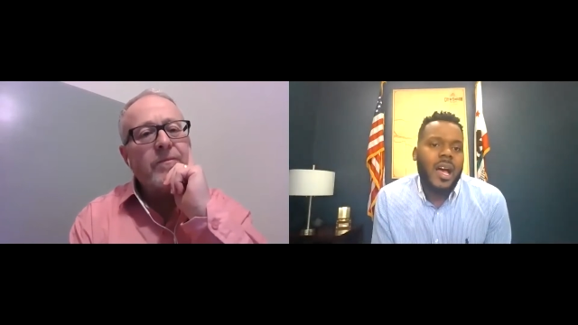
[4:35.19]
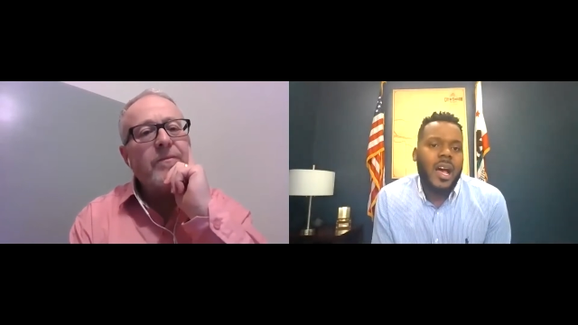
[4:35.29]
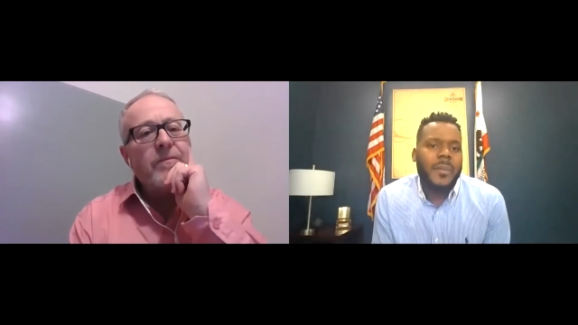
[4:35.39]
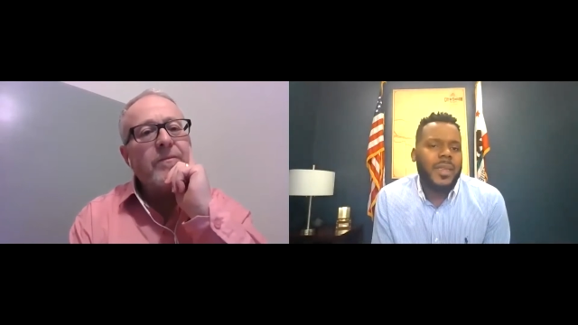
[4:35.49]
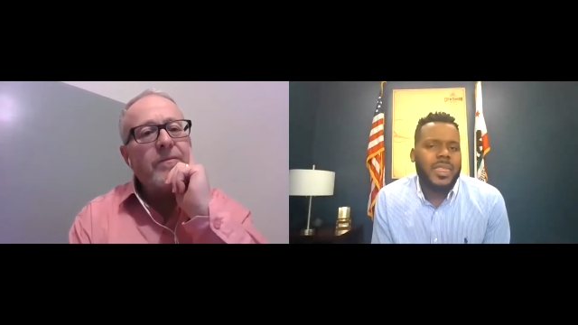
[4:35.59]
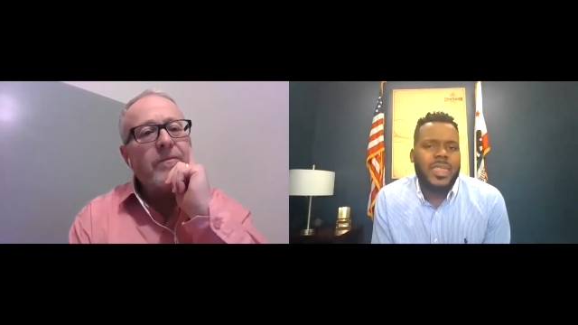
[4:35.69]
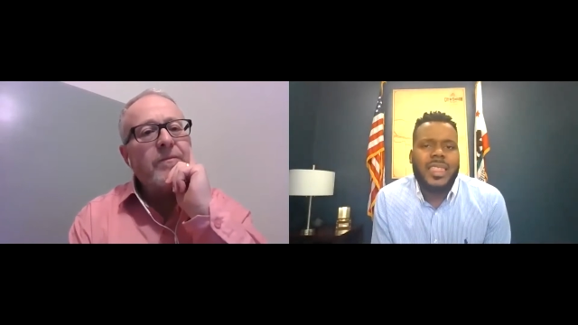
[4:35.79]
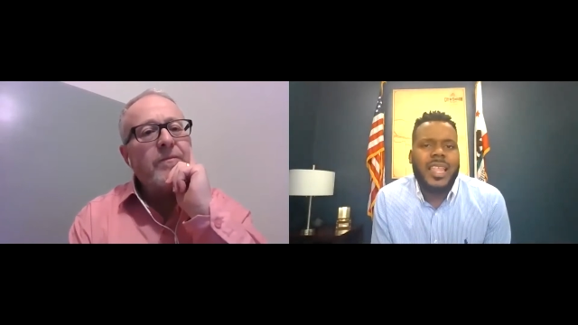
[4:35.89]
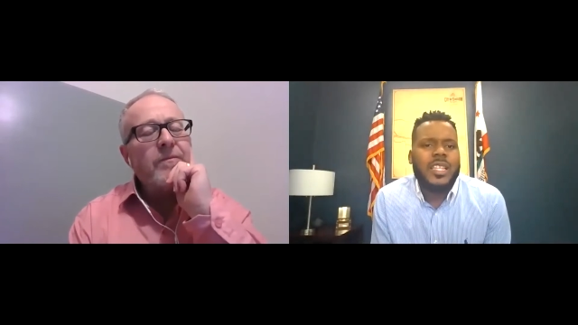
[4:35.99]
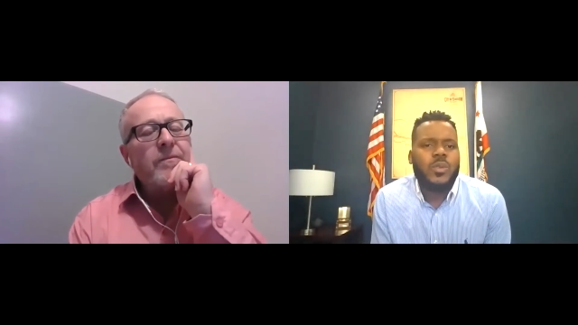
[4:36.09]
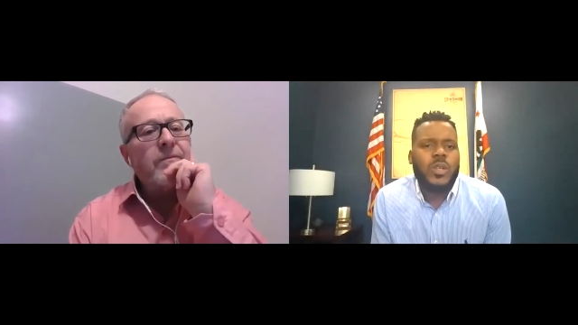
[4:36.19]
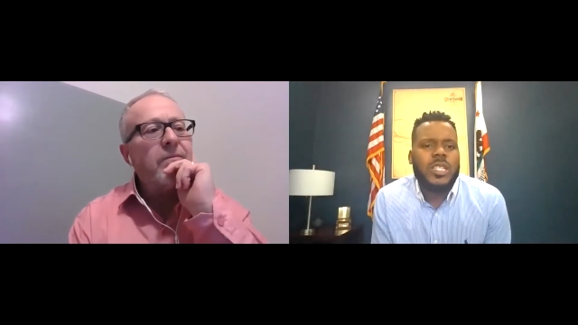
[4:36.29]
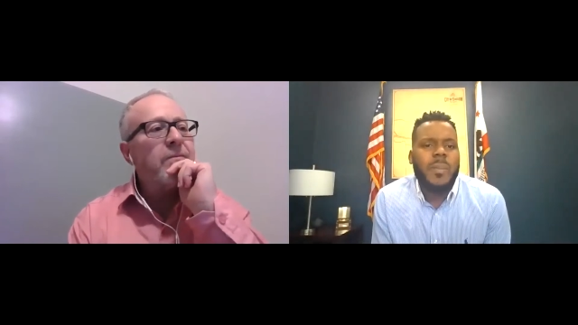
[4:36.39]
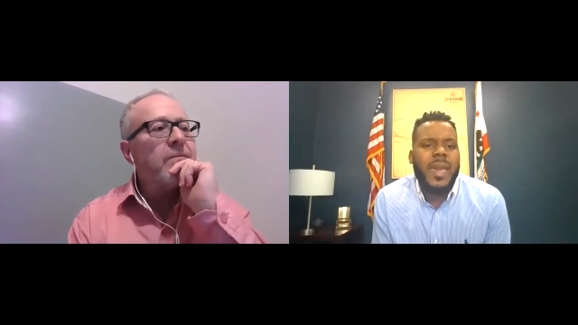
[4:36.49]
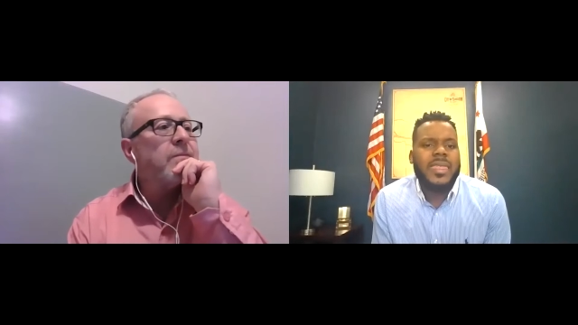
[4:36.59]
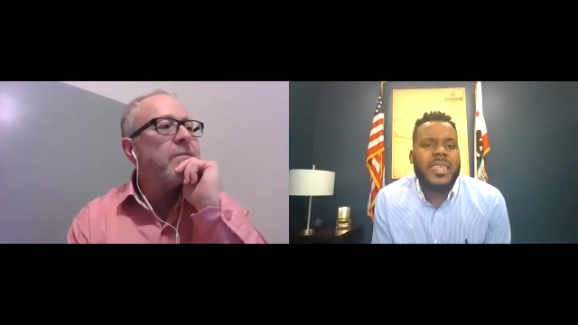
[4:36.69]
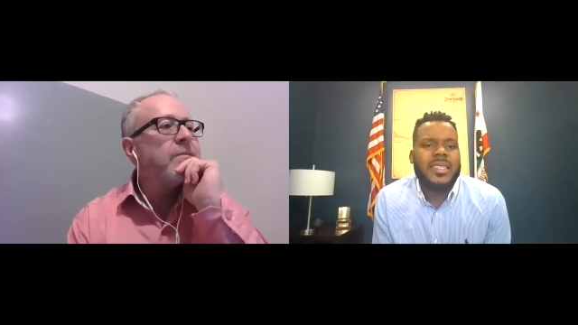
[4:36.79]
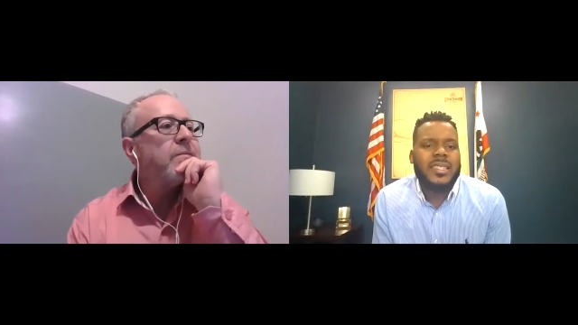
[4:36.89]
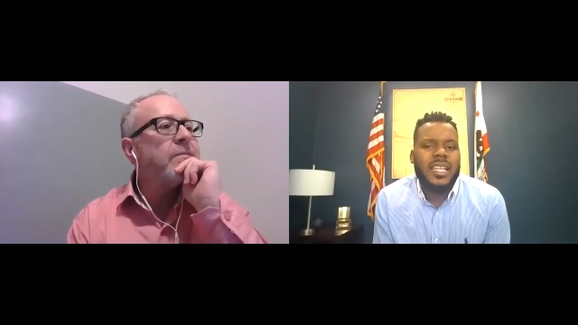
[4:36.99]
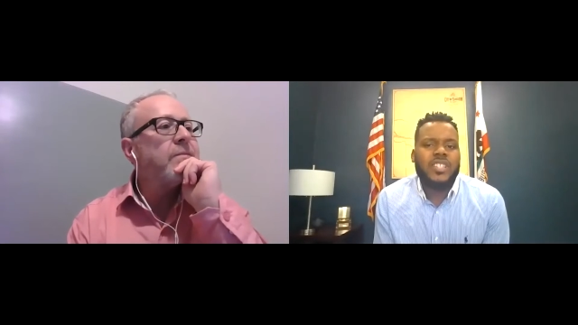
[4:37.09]
Speaker 1: Um, and I think that's what's made
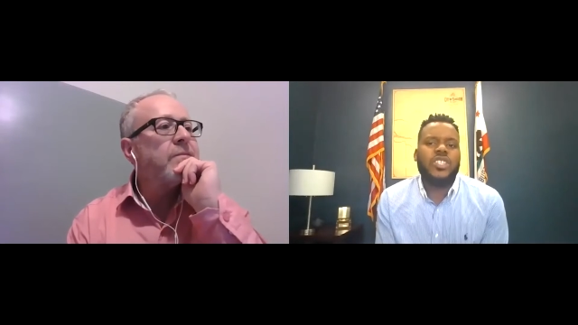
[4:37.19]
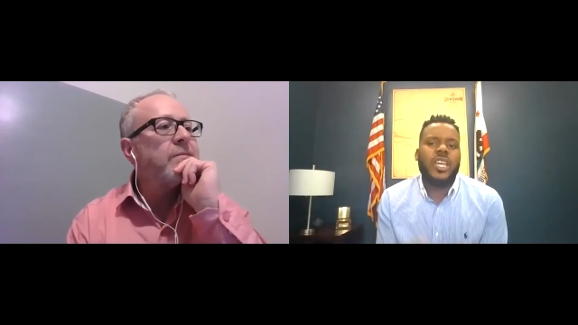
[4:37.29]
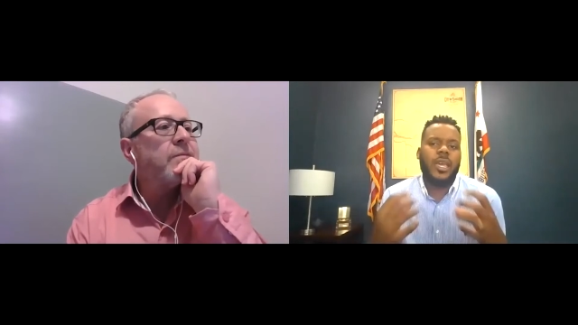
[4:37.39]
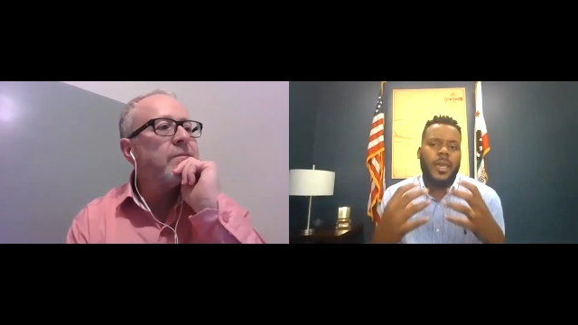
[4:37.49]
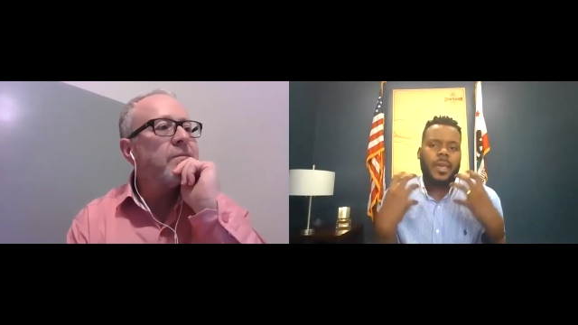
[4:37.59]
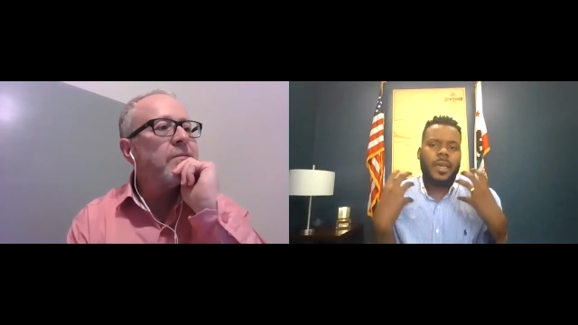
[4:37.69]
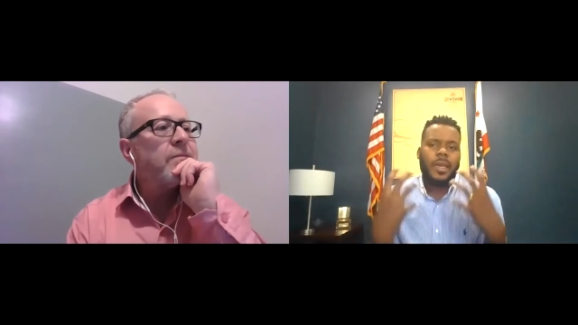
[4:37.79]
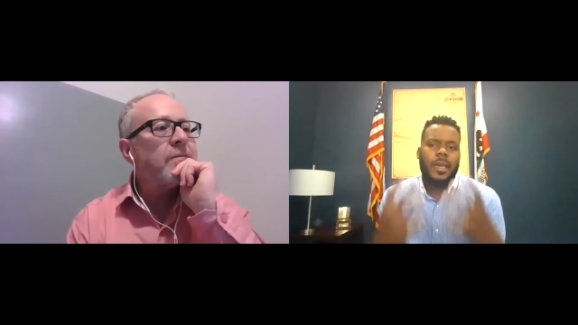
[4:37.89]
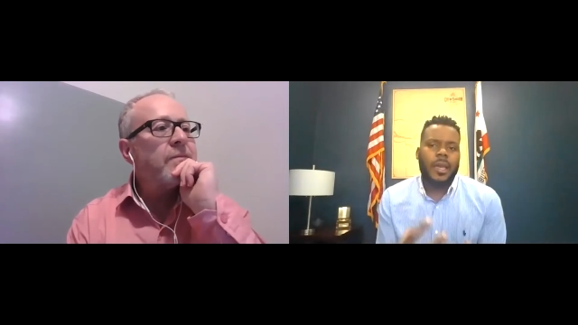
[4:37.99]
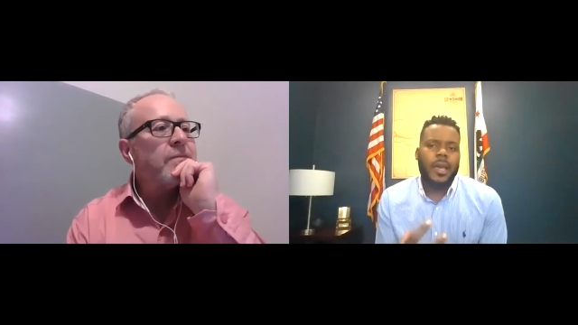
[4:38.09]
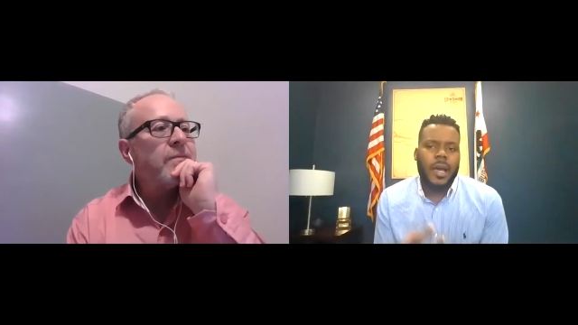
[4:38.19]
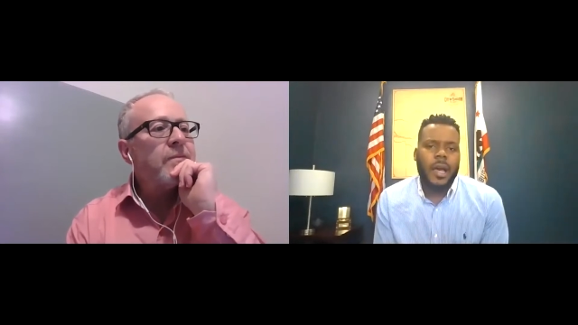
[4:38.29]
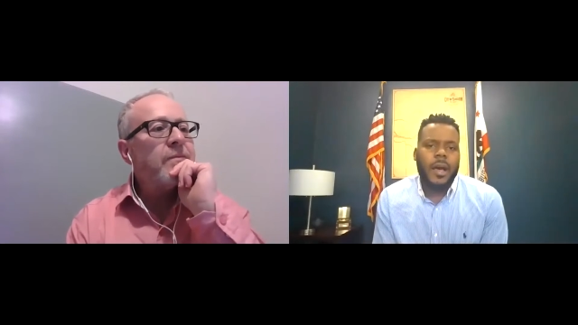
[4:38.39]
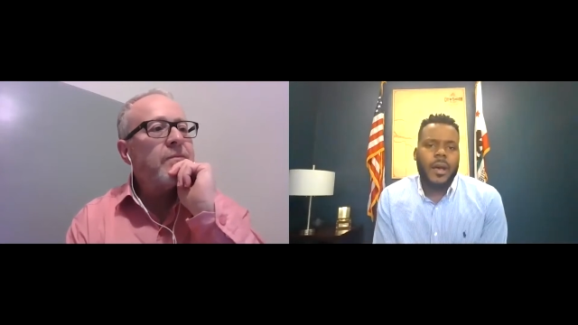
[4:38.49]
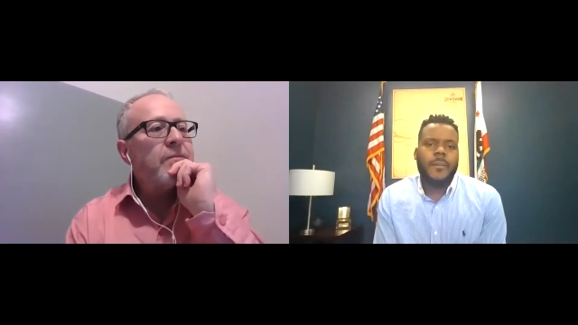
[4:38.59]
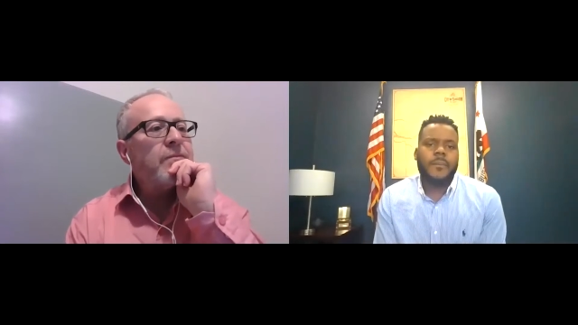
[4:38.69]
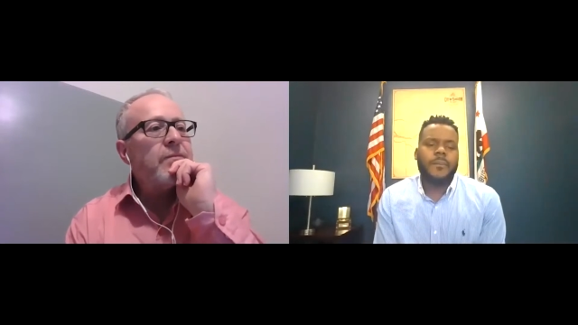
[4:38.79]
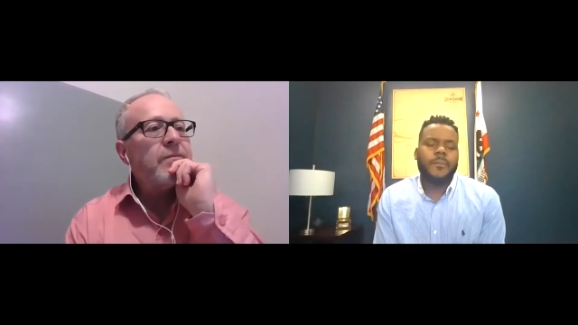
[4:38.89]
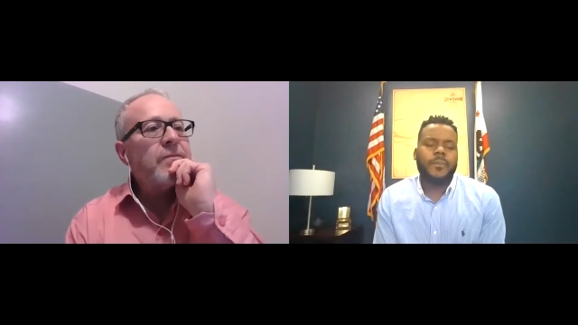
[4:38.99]
this such a um,